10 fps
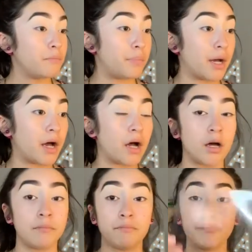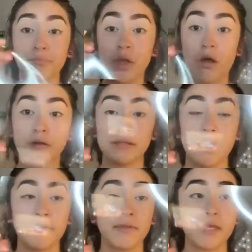but I'll
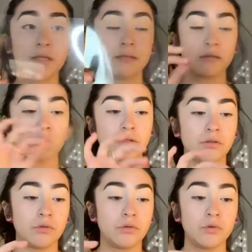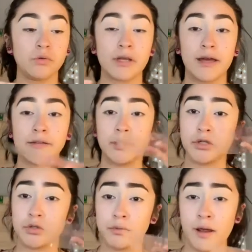save these to use as a
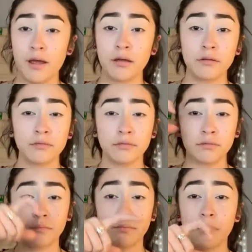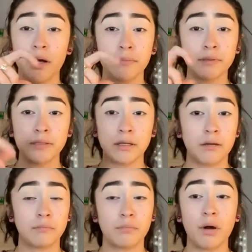tray, pump
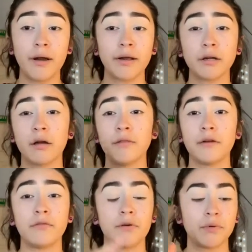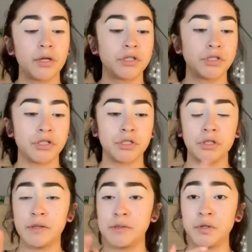some product on there, foundation,
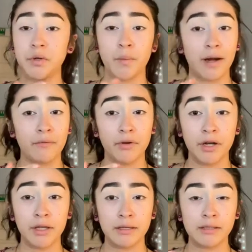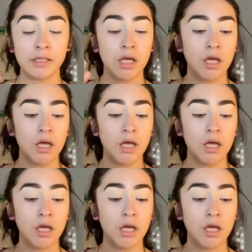concealer, whatever it is.